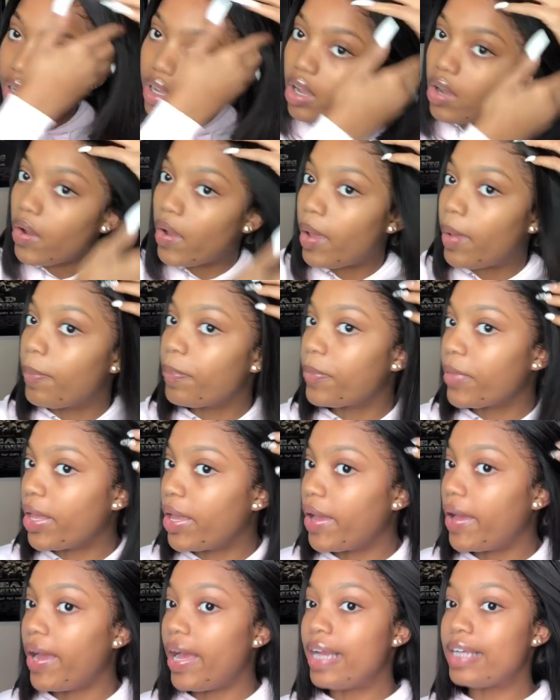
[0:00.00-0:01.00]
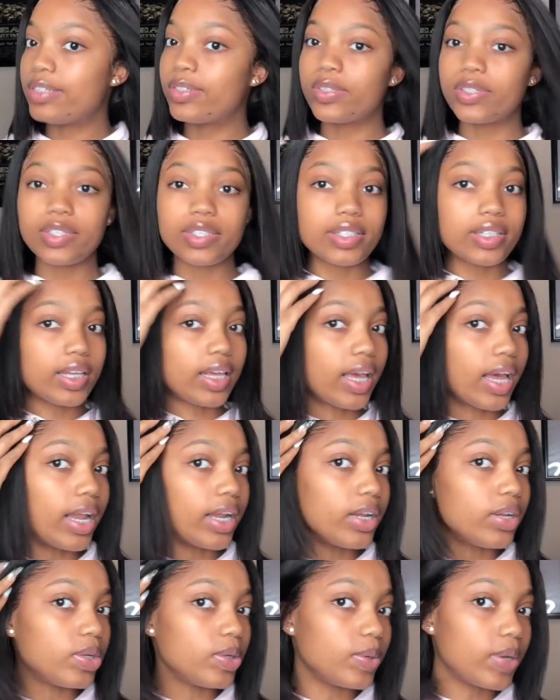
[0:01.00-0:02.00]
Okay, yeah, as you can see, I
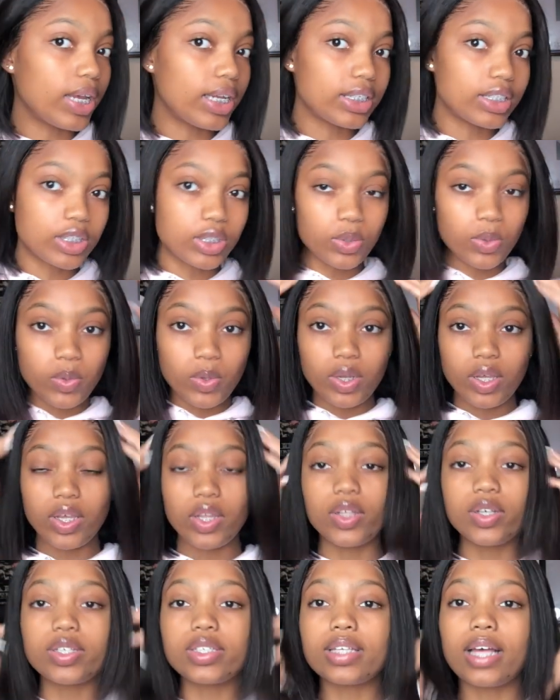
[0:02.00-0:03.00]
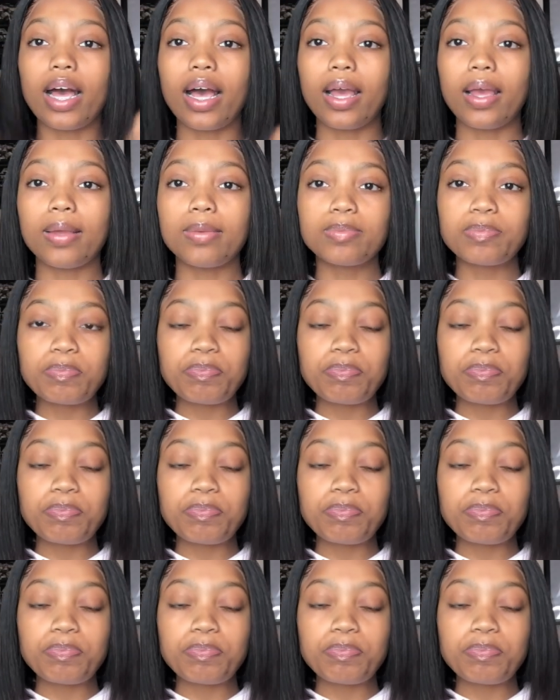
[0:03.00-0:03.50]
didn't do edges on either side,